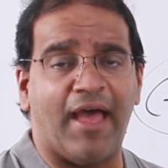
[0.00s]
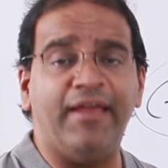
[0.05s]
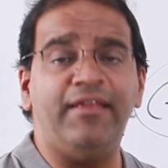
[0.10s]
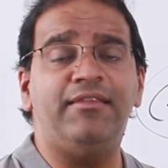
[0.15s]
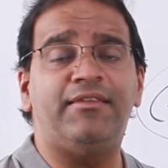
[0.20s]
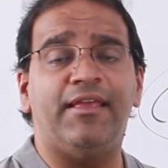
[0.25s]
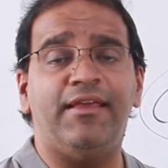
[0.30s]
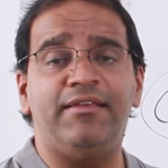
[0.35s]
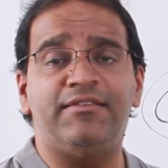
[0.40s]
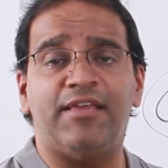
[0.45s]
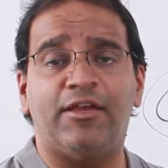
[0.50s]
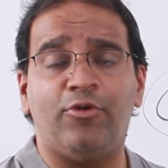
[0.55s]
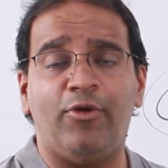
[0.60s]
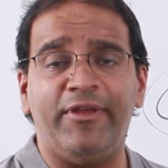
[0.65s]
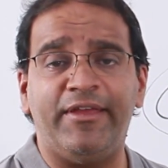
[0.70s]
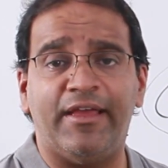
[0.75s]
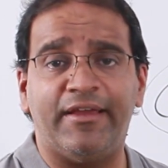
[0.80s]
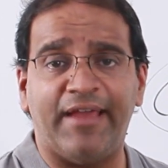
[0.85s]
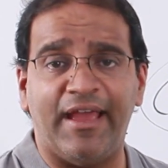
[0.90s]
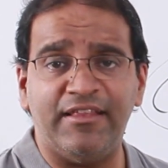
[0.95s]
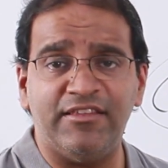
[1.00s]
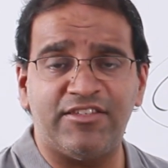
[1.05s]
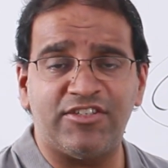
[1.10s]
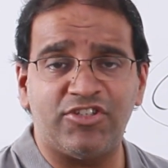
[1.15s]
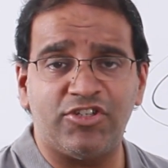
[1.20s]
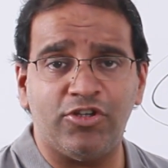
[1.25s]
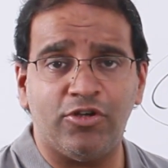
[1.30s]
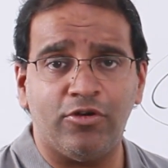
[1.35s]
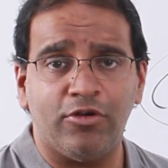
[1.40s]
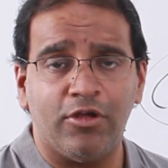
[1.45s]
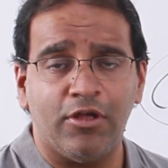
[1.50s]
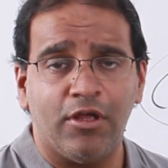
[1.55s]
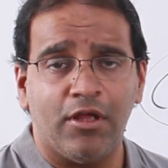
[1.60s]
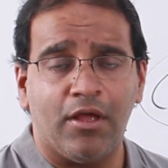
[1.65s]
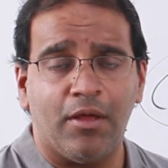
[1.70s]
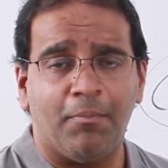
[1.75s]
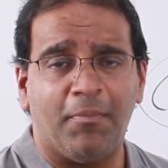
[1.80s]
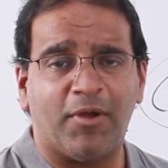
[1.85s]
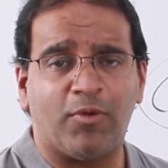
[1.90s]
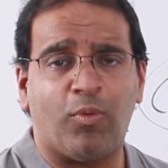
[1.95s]
9 things are going against
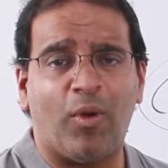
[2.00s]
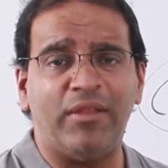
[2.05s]
you,